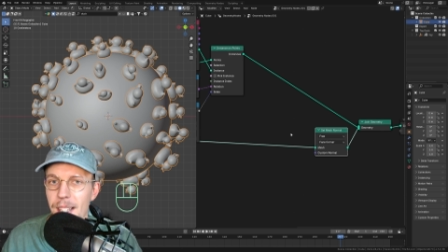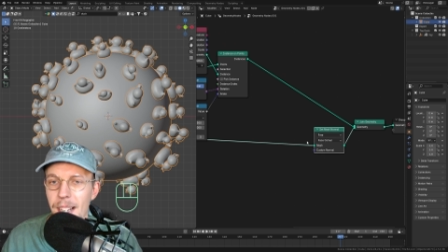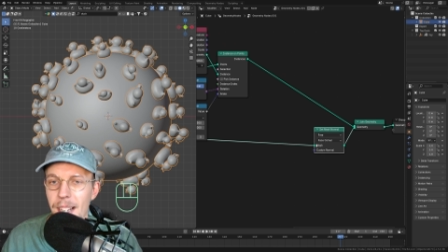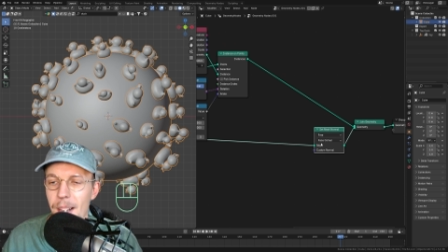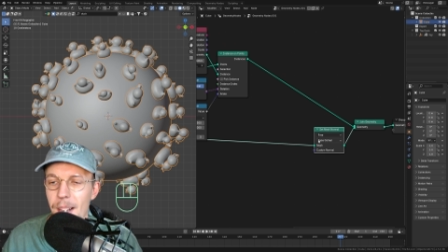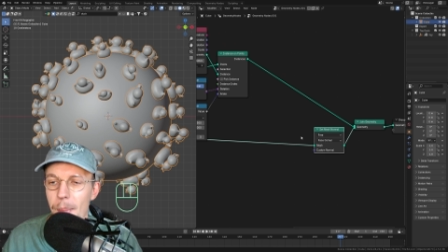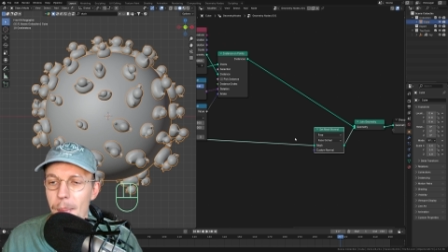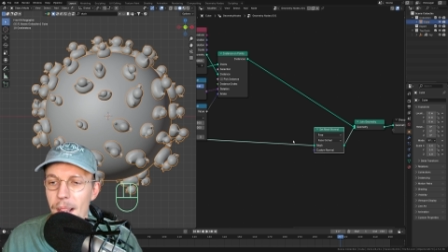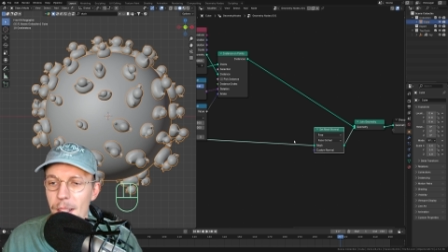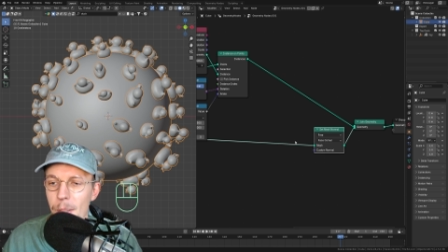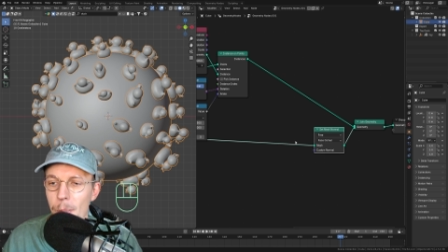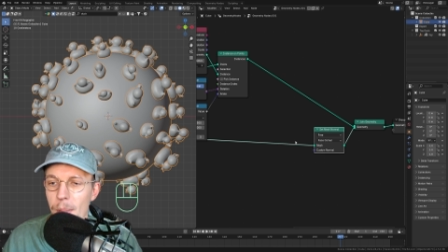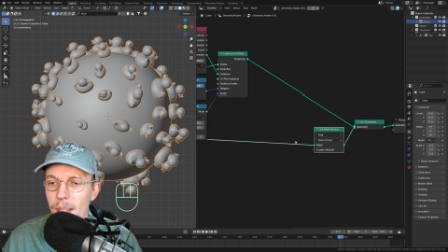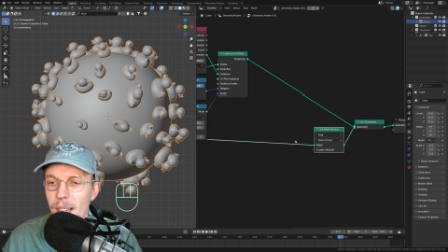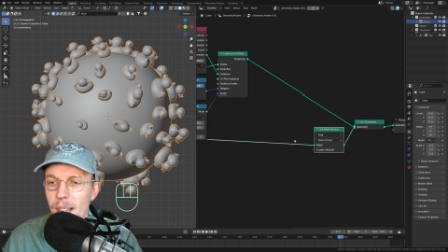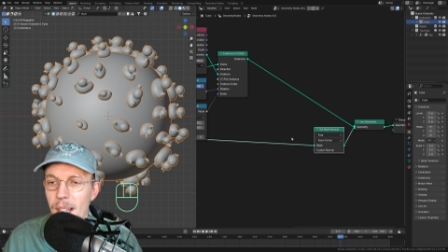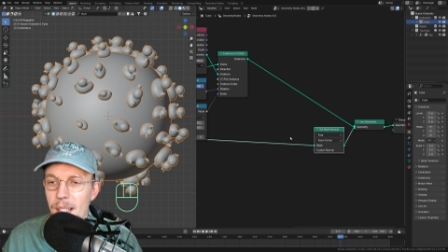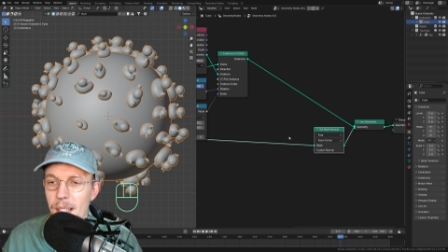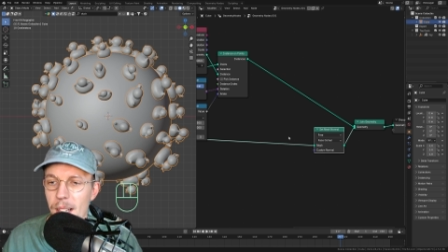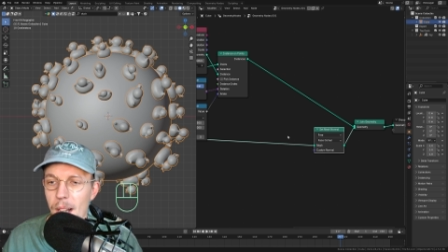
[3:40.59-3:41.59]
Um, and we
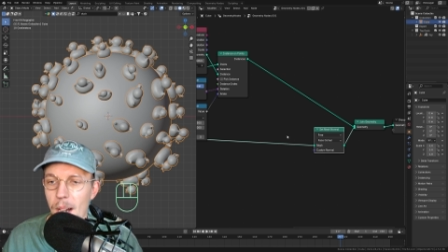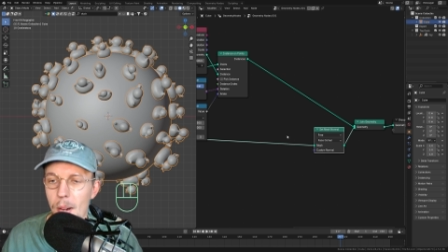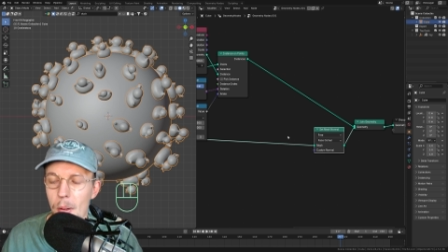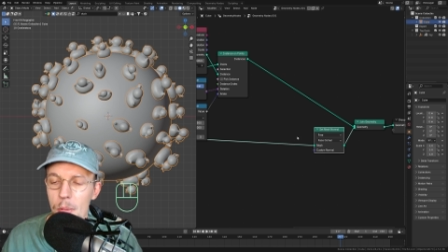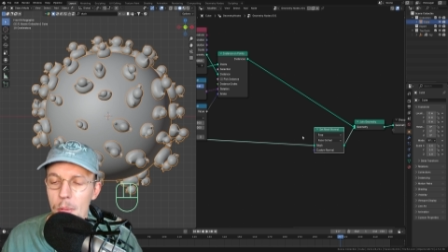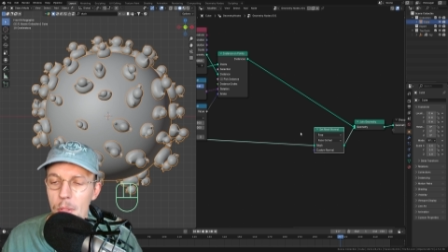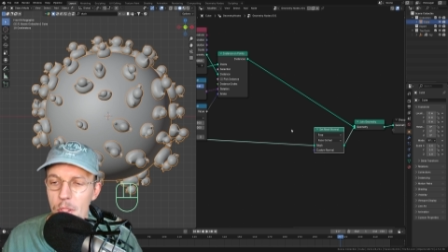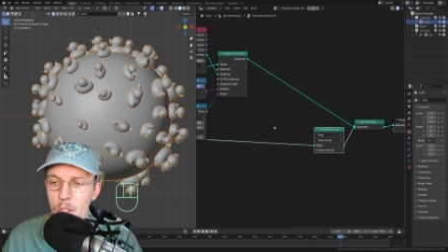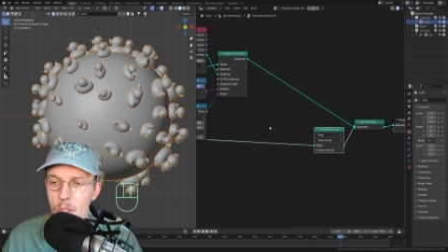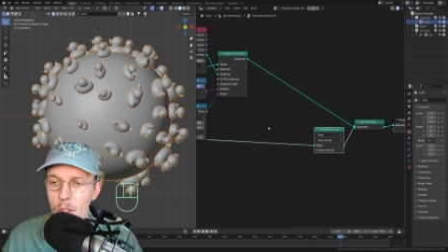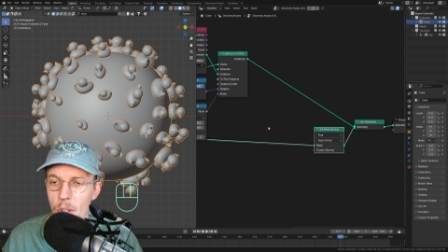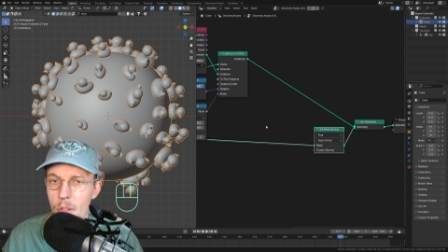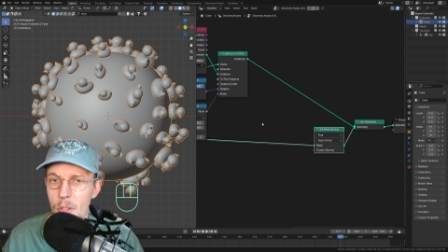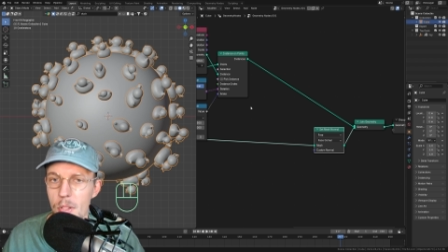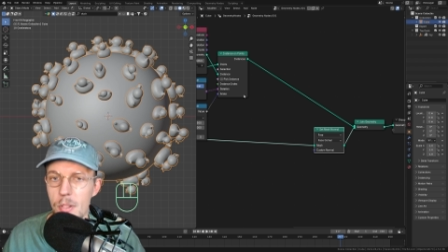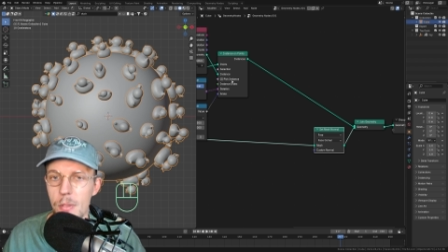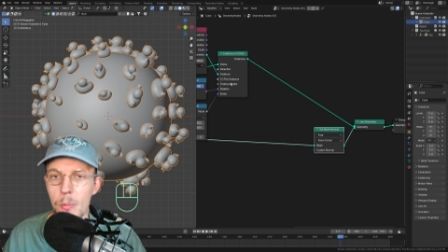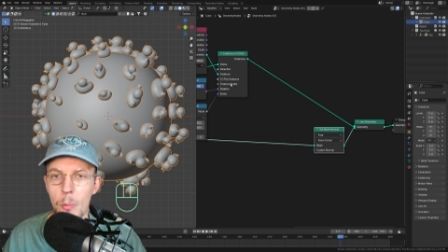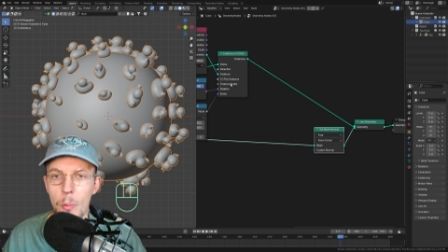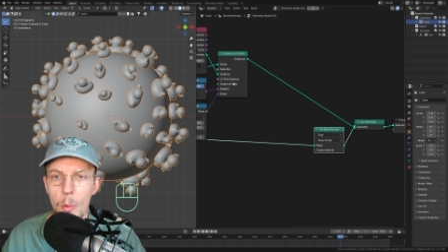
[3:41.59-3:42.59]
can now
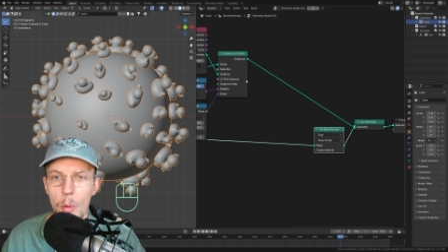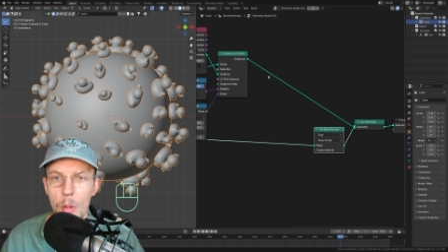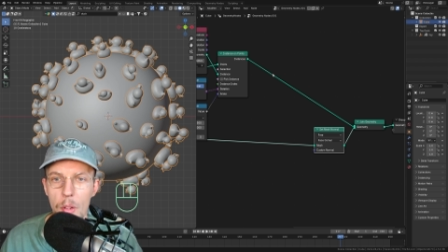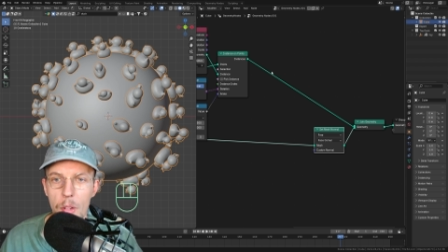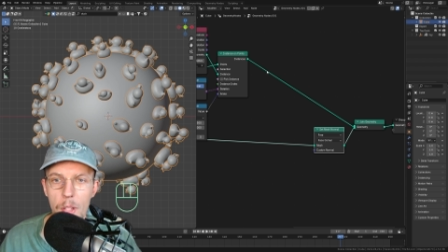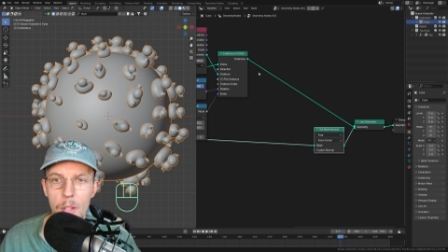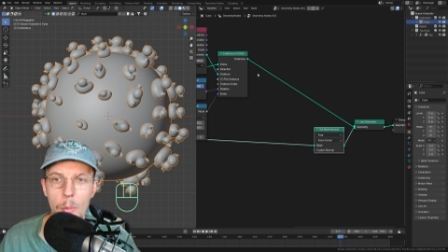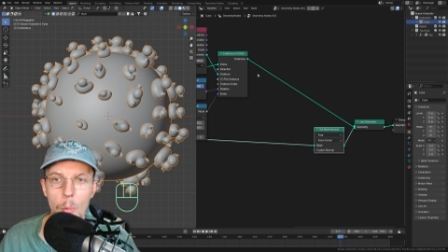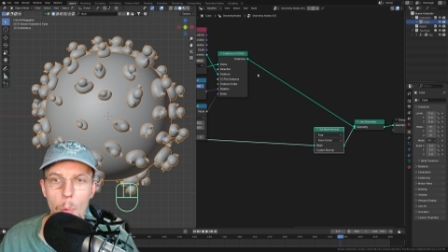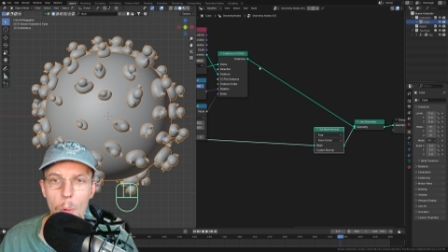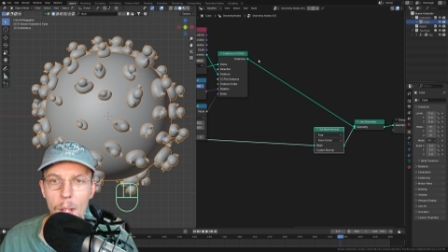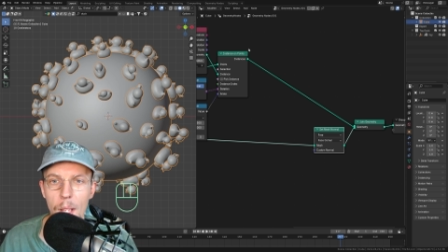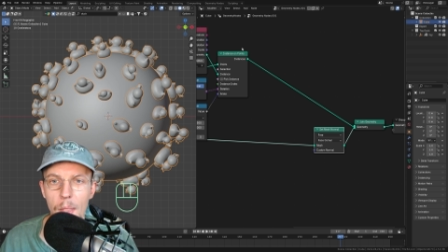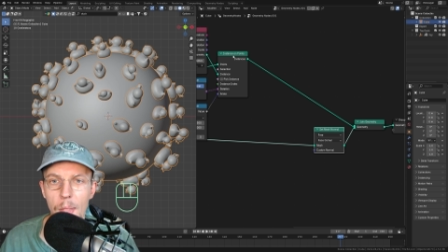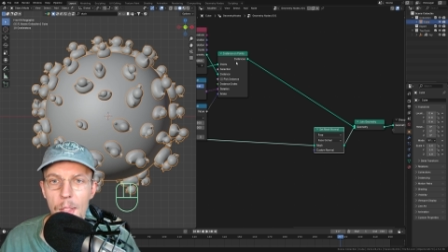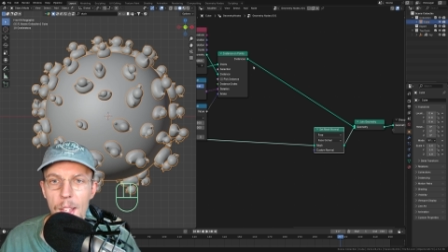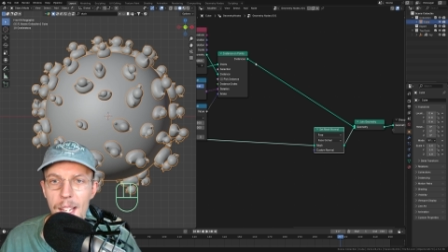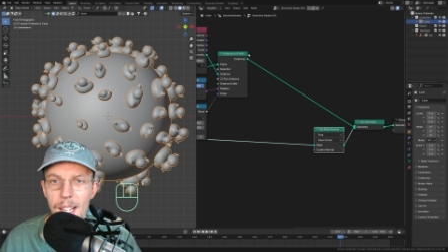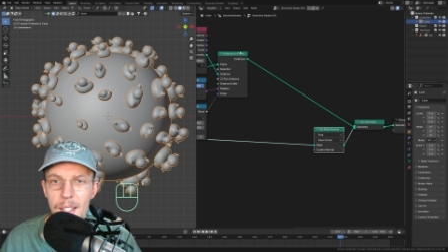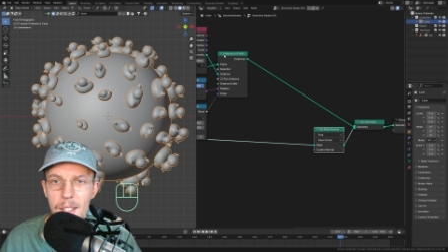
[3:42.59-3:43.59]
just work
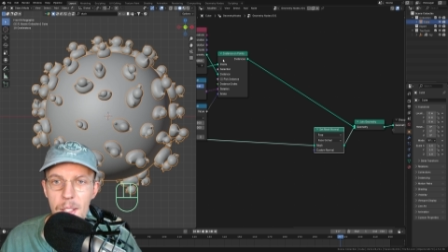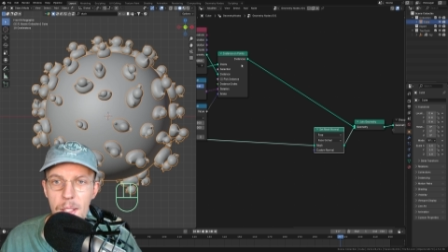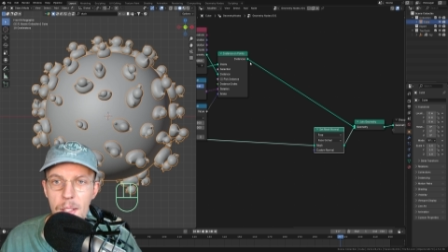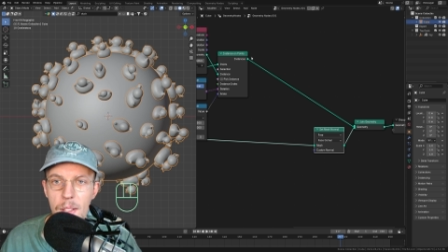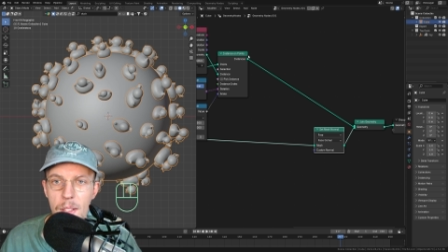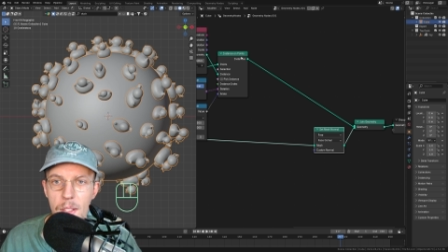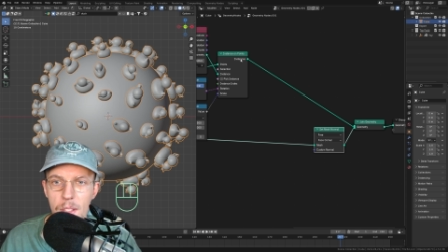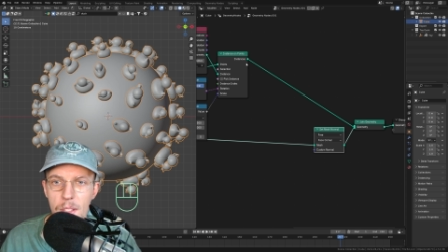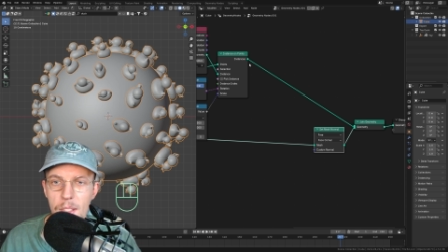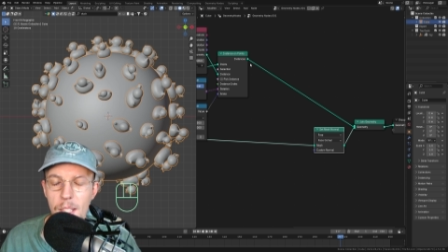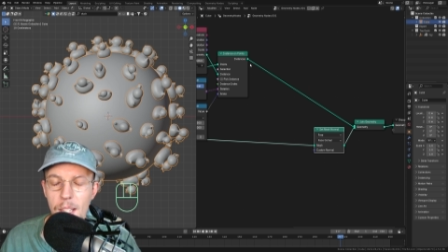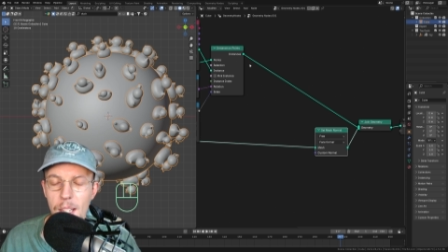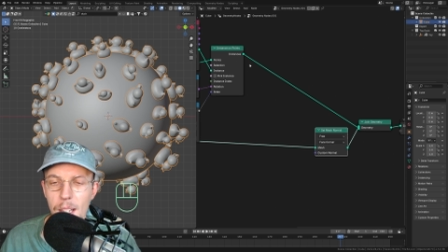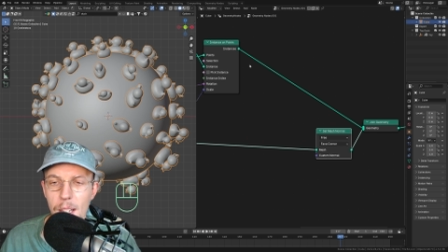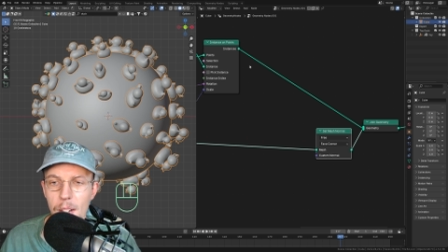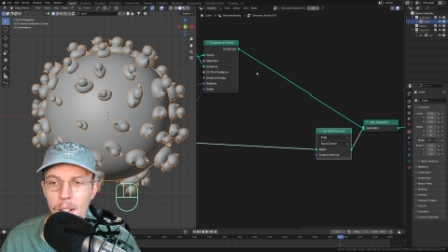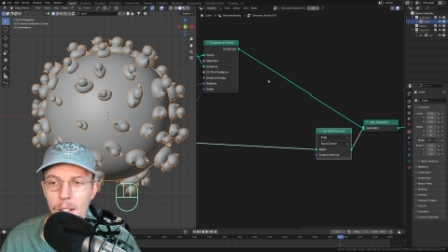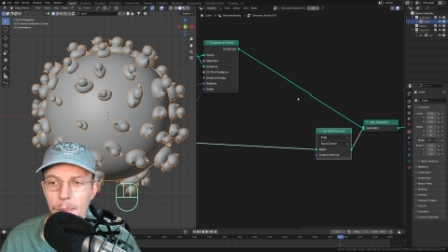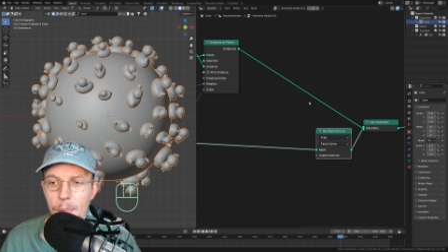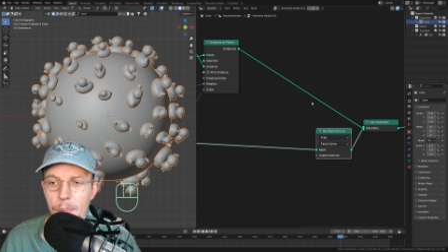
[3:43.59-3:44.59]
with the instances
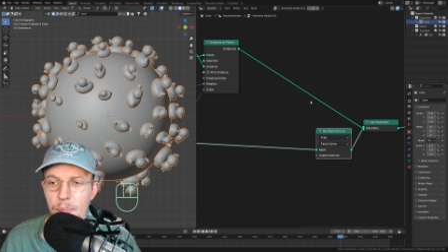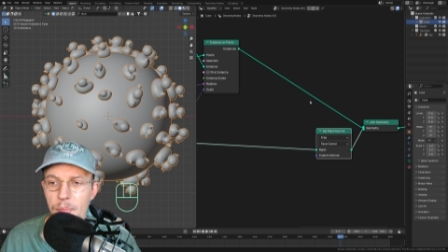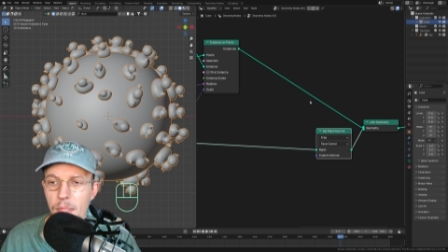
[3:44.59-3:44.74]
here.